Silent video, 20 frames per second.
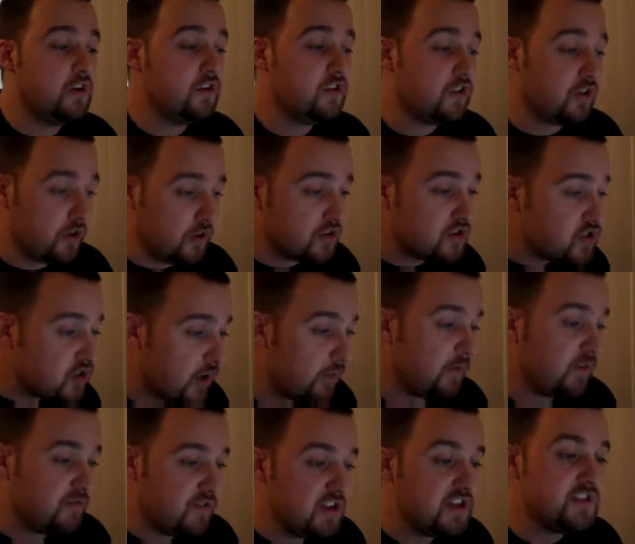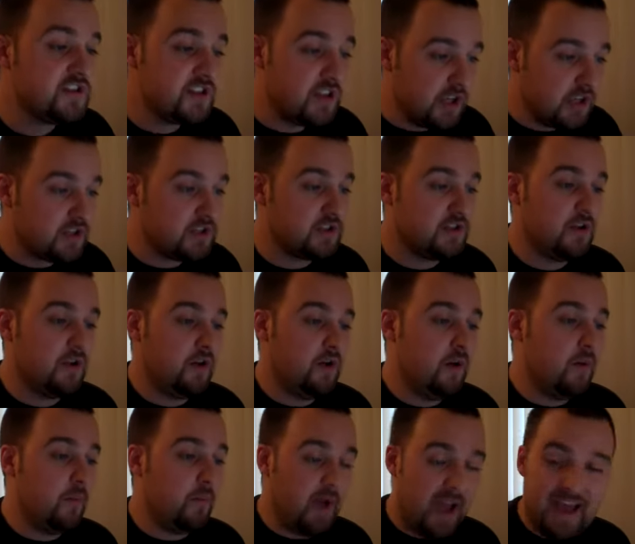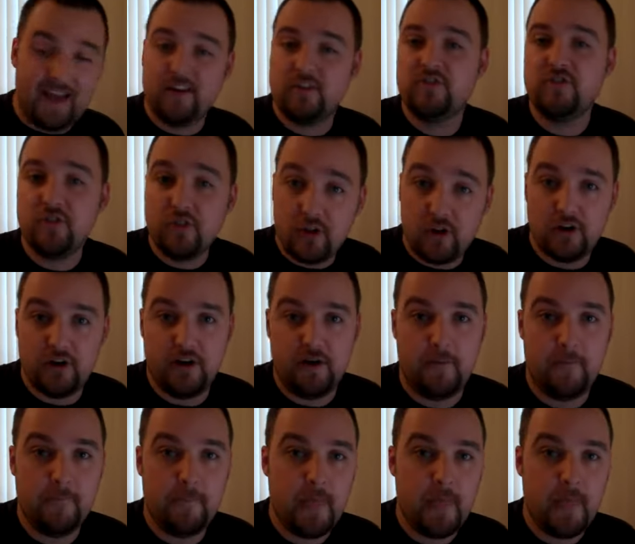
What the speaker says: to lure some of these kids back to learning?"